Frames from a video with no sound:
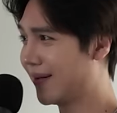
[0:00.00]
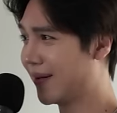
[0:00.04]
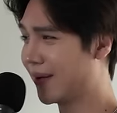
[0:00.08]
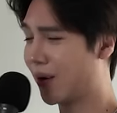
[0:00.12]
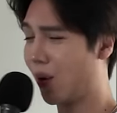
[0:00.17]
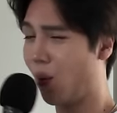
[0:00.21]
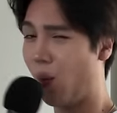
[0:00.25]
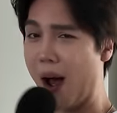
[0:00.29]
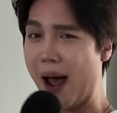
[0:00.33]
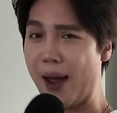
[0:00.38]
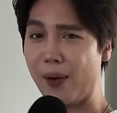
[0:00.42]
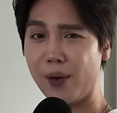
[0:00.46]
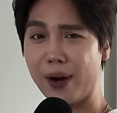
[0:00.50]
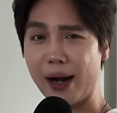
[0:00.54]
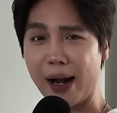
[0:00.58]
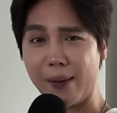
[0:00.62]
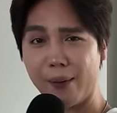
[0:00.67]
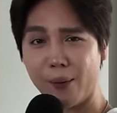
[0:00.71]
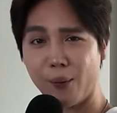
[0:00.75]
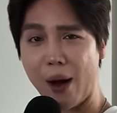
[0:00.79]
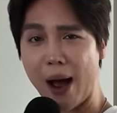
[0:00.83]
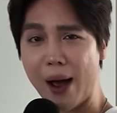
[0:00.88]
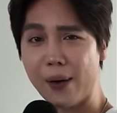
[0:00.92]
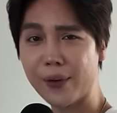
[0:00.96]
the like, why
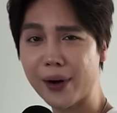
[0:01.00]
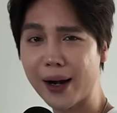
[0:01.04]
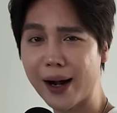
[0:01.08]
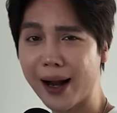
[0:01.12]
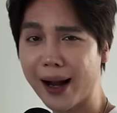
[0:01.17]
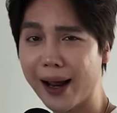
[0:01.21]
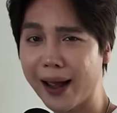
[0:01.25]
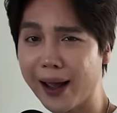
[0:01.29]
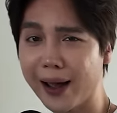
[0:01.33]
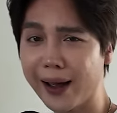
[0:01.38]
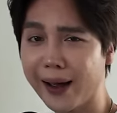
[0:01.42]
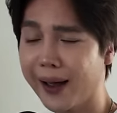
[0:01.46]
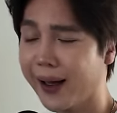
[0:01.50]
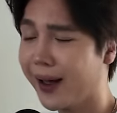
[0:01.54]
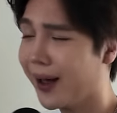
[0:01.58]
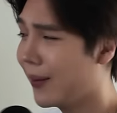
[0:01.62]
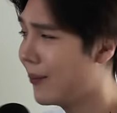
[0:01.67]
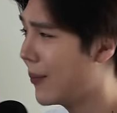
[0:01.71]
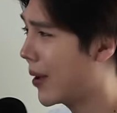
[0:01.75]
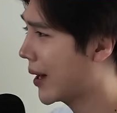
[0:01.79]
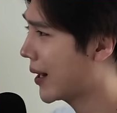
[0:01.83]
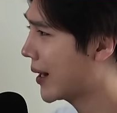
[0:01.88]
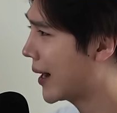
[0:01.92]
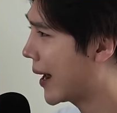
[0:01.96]
American... would I? Why would I
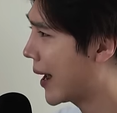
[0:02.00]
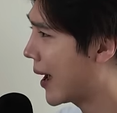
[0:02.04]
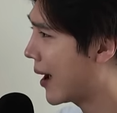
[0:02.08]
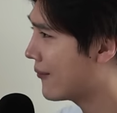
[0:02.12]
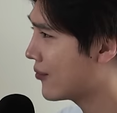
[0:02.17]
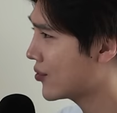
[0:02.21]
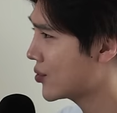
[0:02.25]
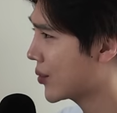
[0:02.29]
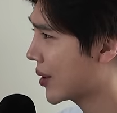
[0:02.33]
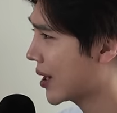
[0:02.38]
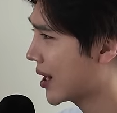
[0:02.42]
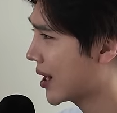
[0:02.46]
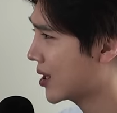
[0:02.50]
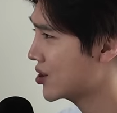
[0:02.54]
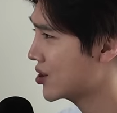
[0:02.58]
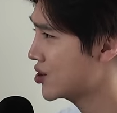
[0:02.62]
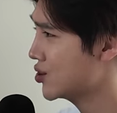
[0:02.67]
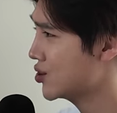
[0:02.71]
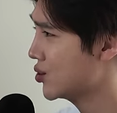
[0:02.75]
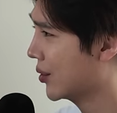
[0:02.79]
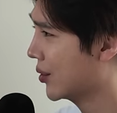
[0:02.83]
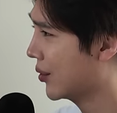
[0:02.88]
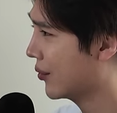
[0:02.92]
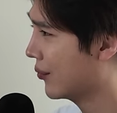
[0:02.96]
make an AI version? I could
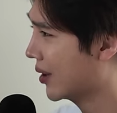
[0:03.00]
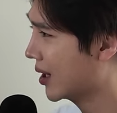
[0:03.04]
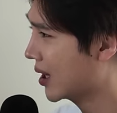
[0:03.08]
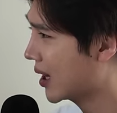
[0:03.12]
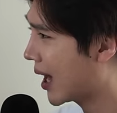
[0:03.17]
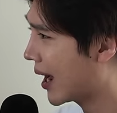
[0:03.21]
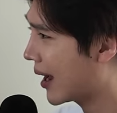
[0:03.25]
just do it in real